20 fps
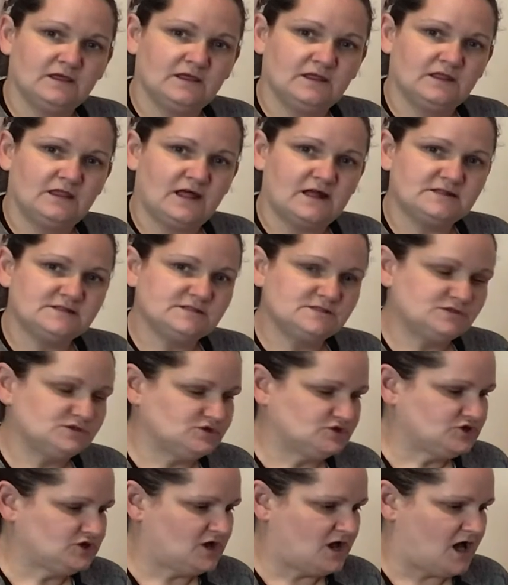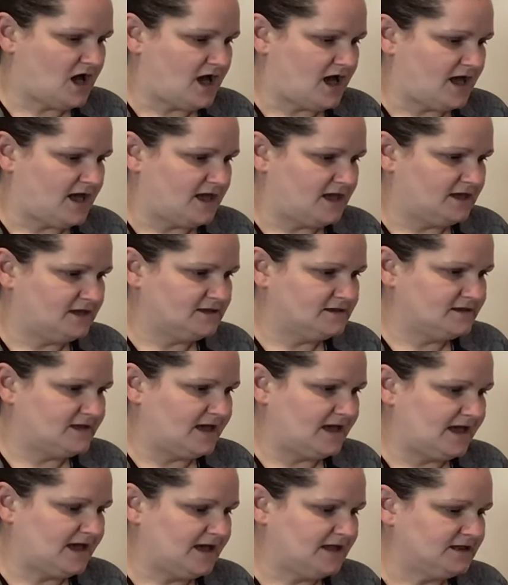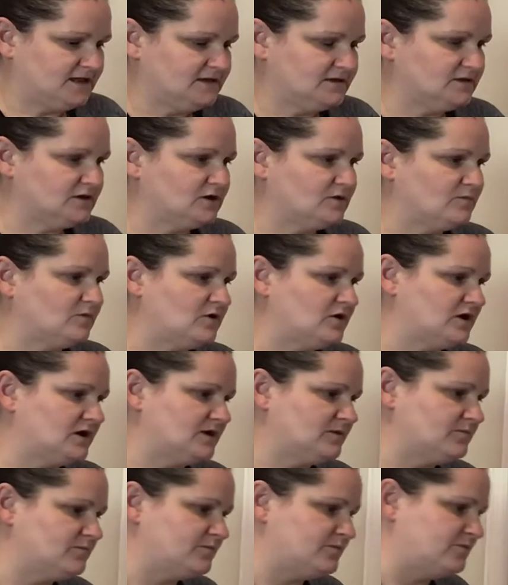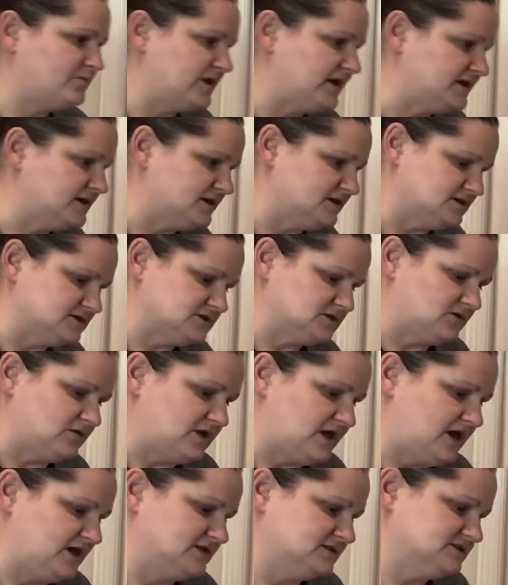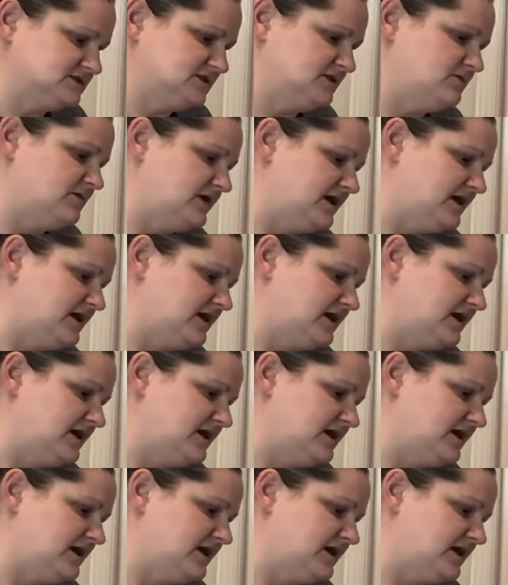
Let's try adding a little more baking soda and see what